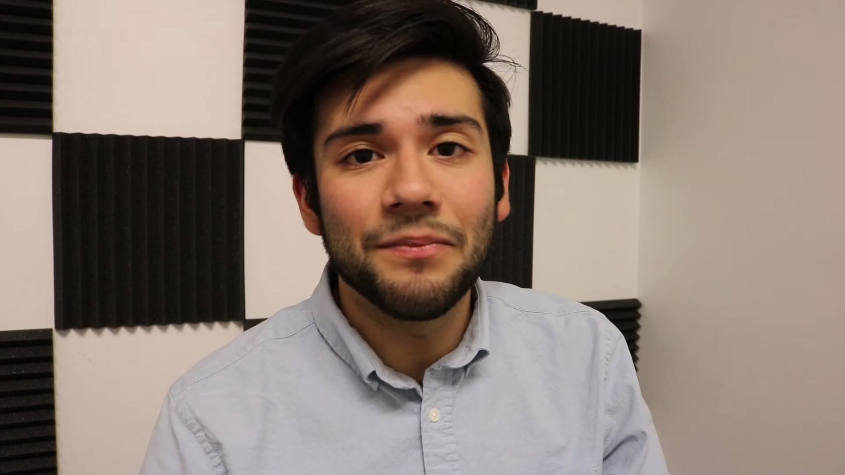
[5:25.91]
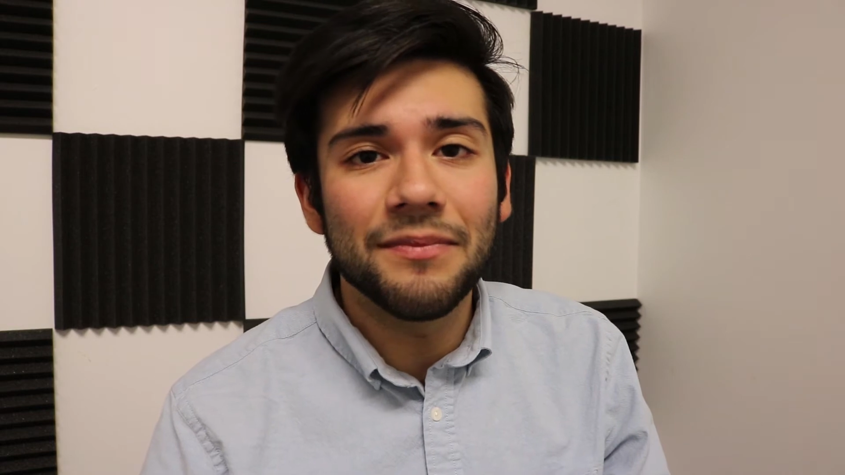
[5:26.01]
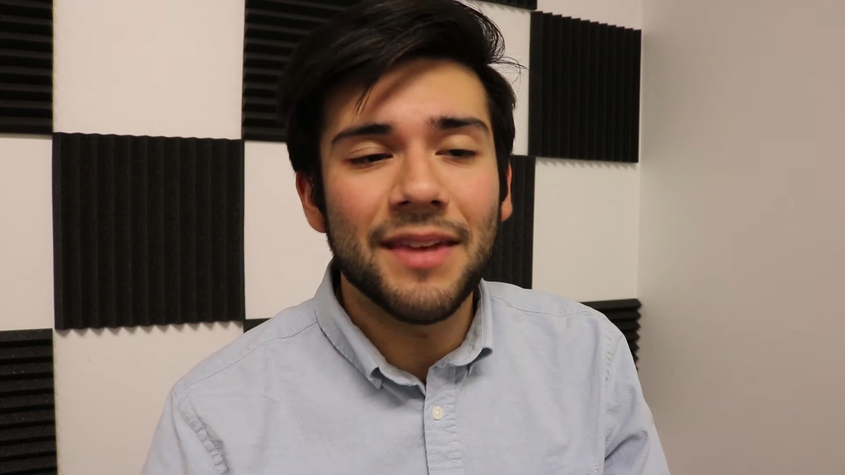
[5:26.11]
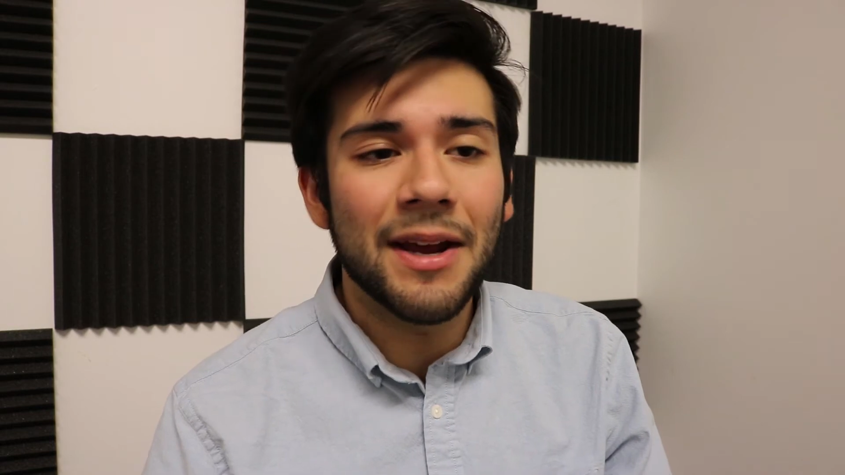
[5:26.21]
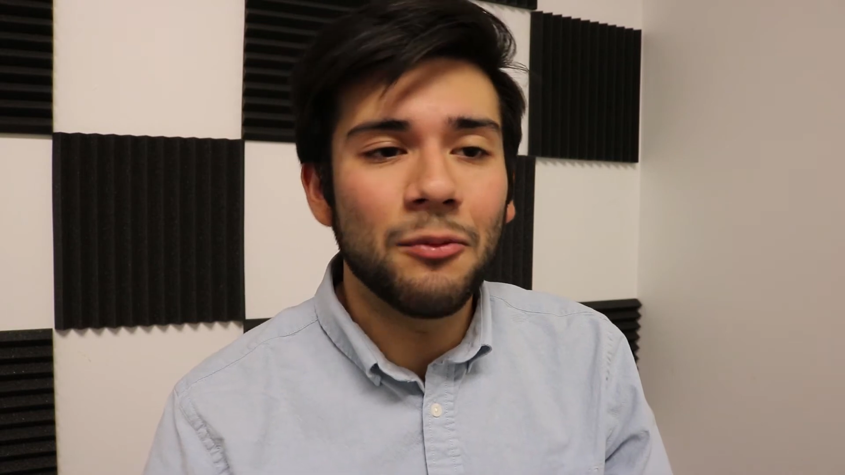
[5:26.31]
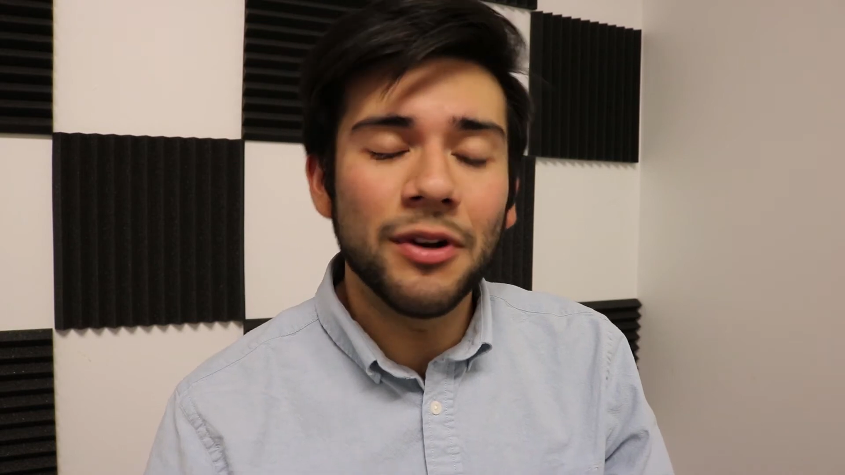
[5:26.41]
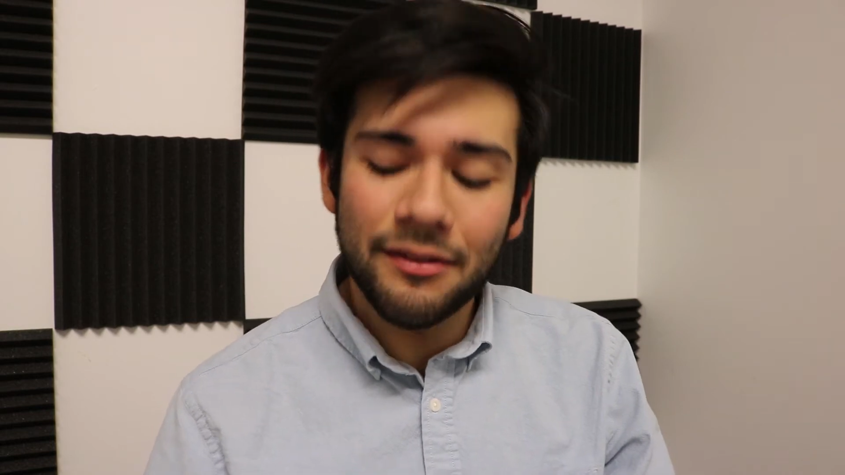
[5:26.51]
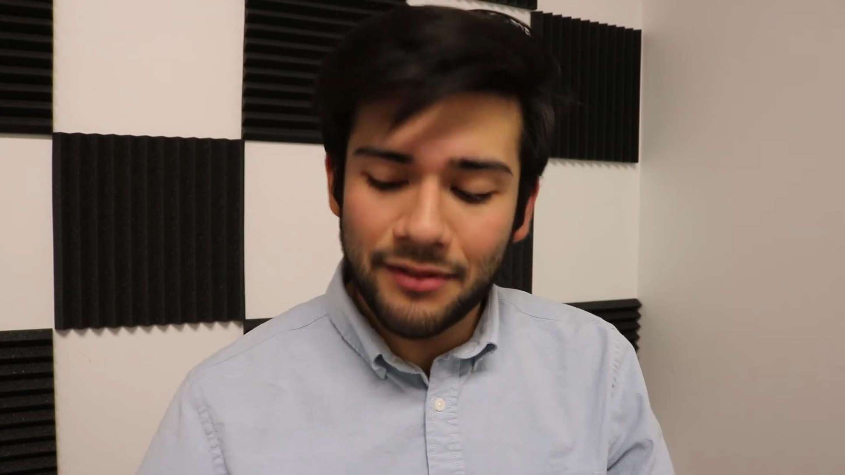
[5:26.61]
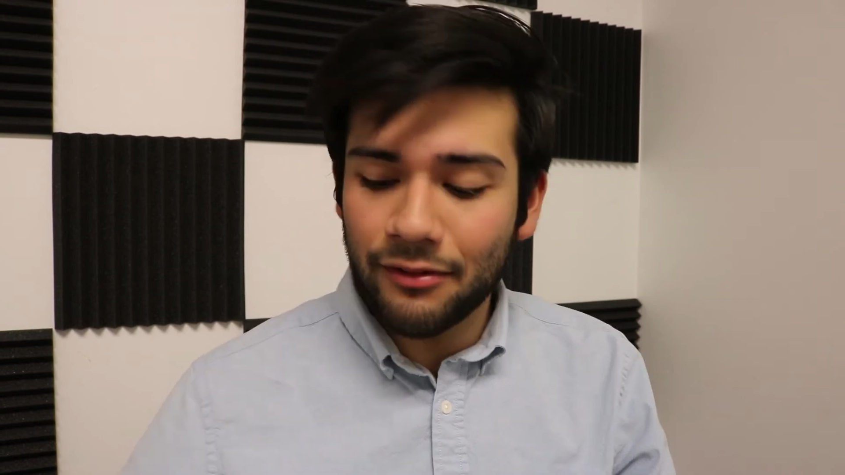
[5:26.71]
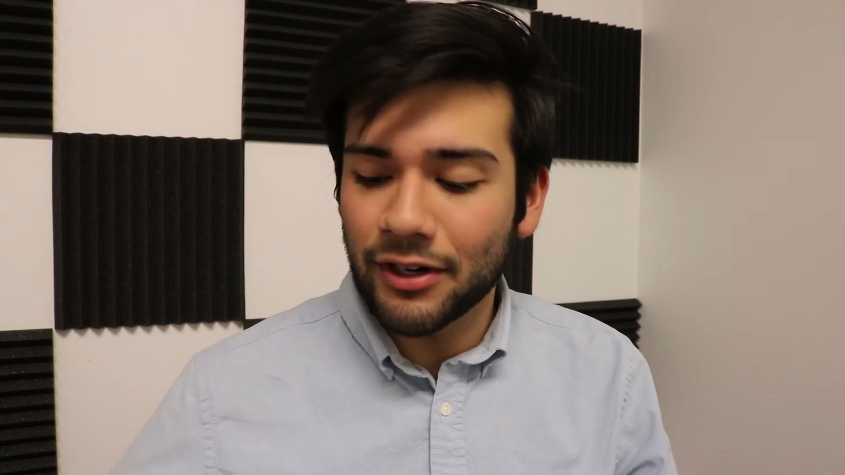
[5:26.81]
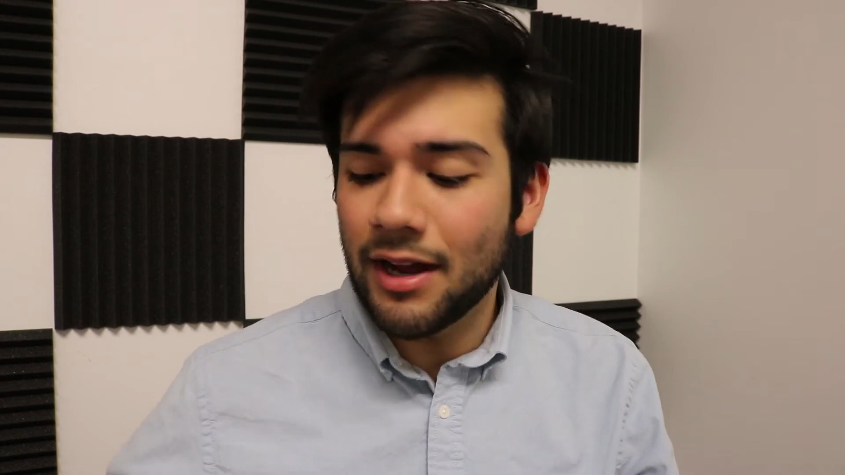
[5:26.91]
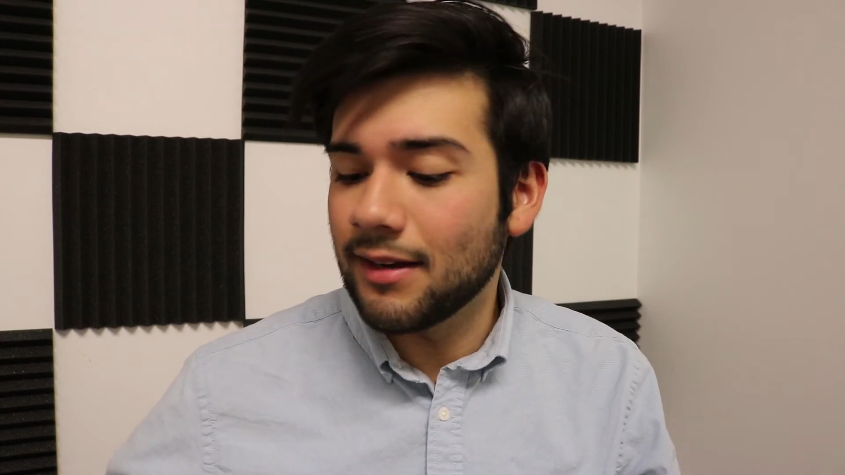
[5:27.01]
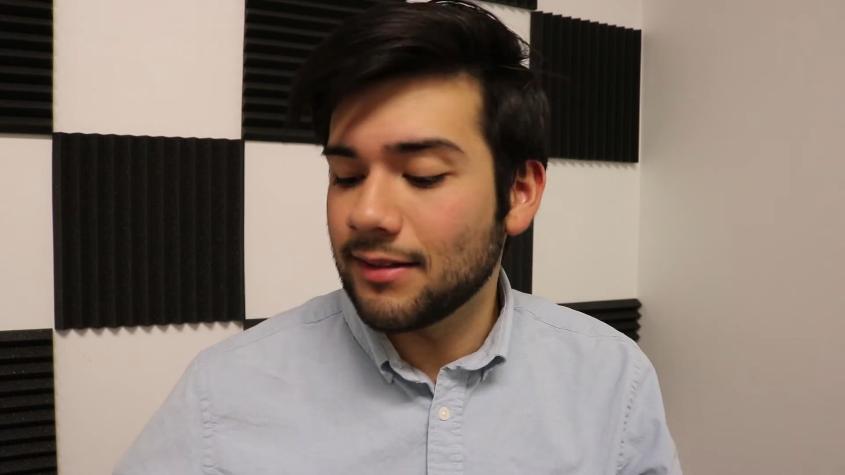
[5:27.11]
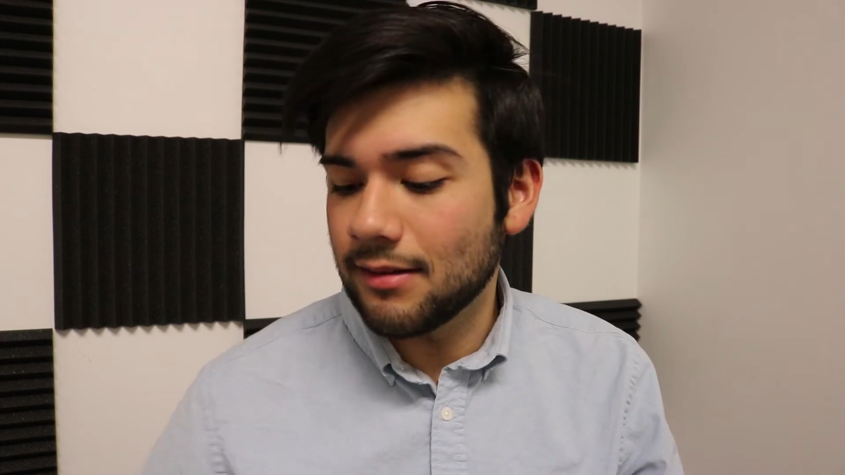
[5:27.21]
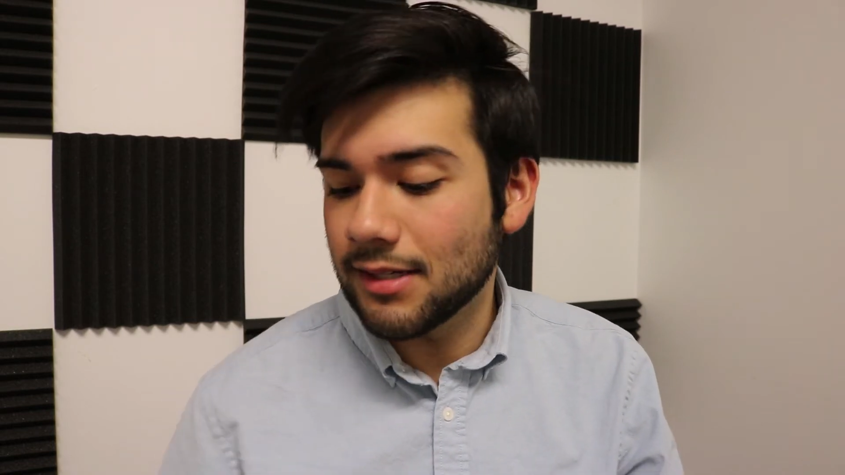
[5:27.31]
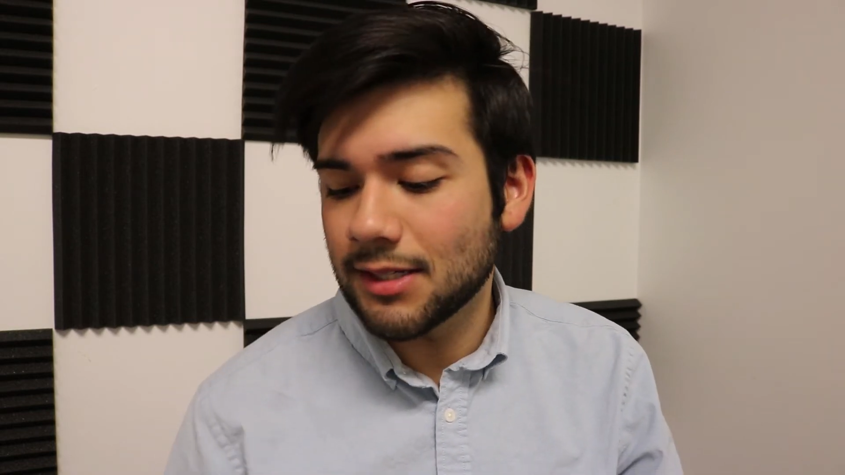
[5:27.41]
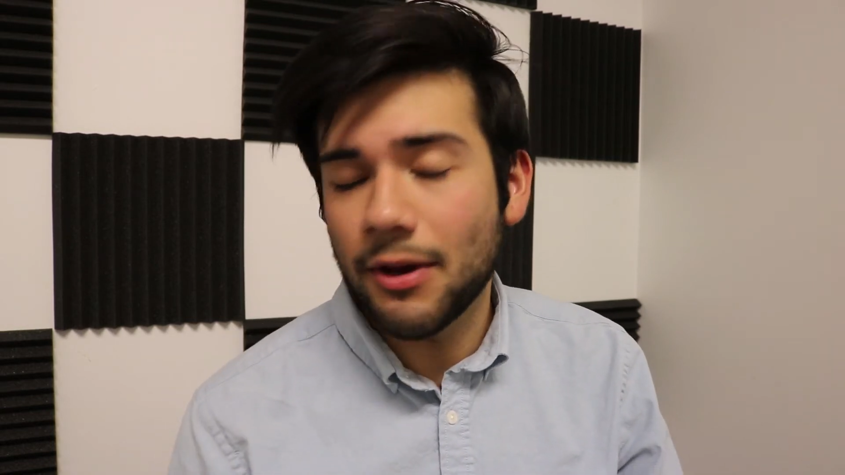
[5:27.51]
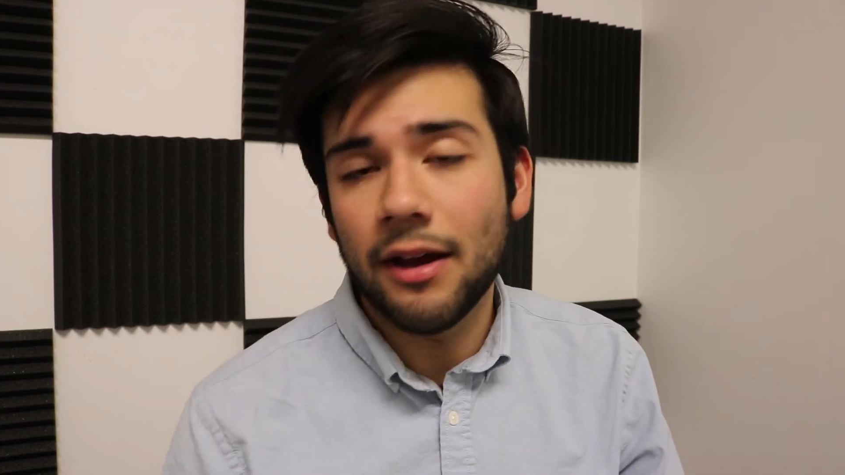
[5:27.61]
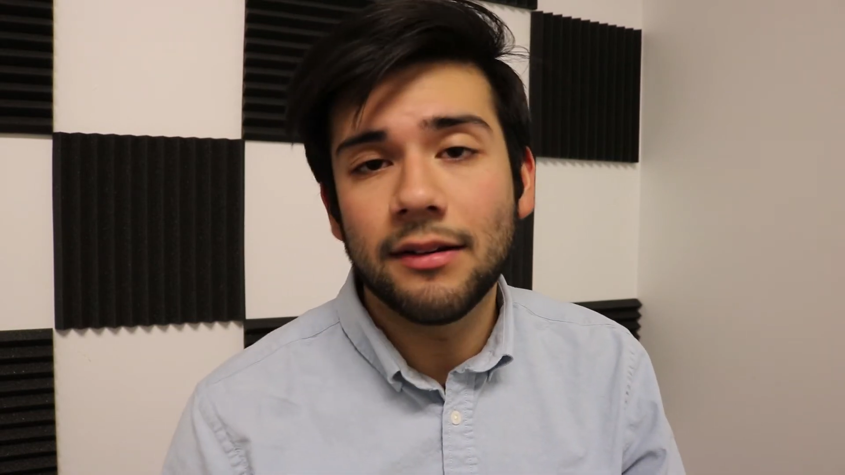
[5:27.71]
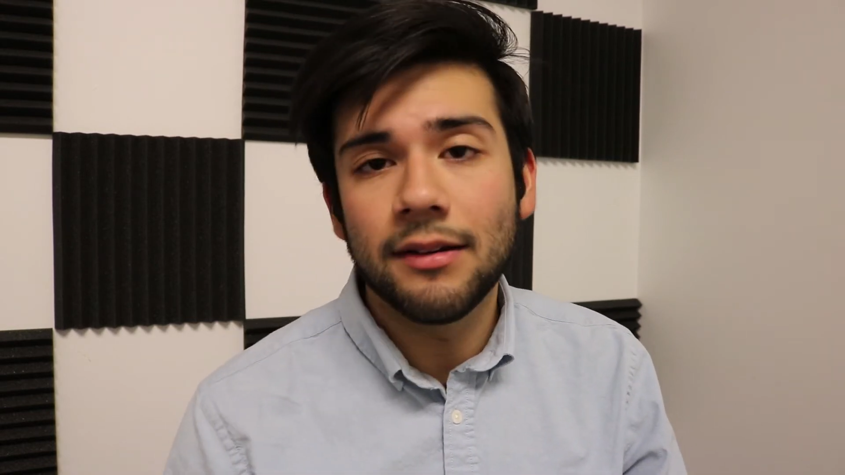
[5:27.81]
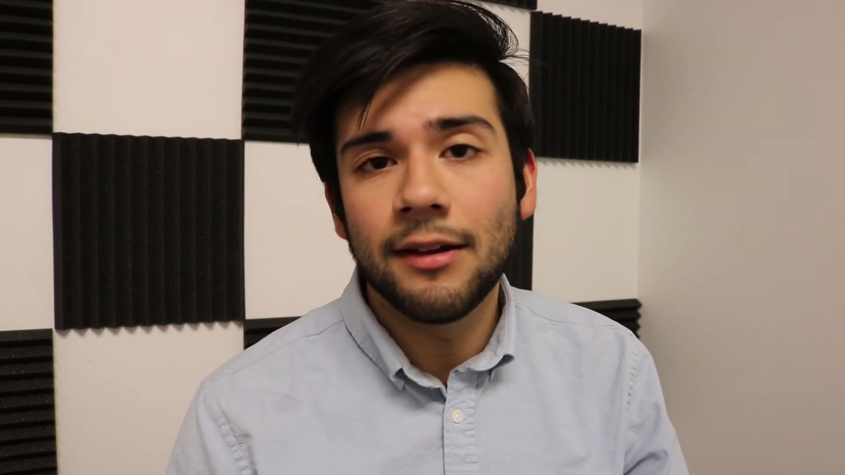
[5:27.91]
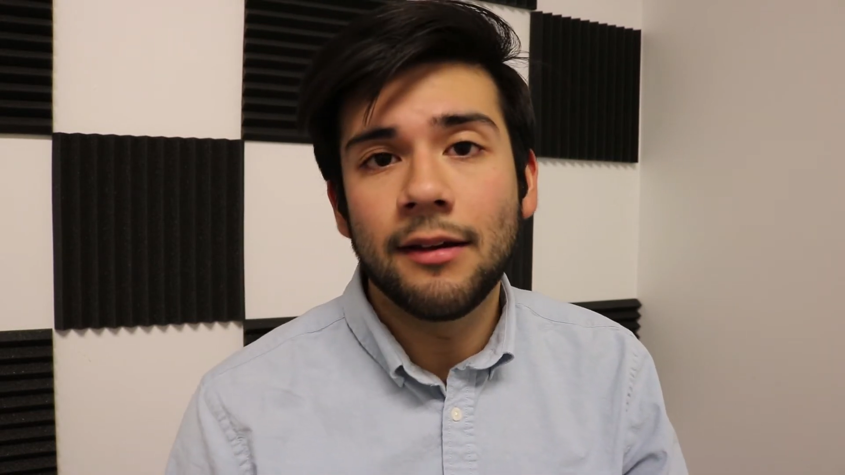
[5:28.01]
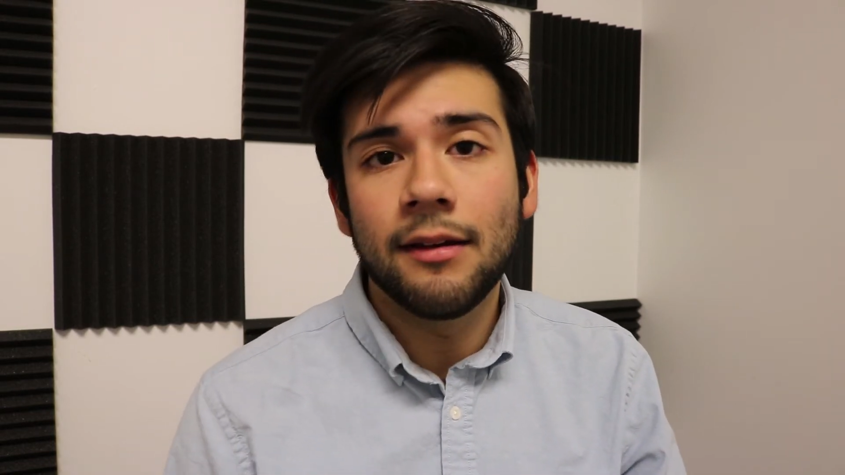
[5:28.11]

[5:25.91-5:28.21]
then I wouldn't have never gotten to this spot.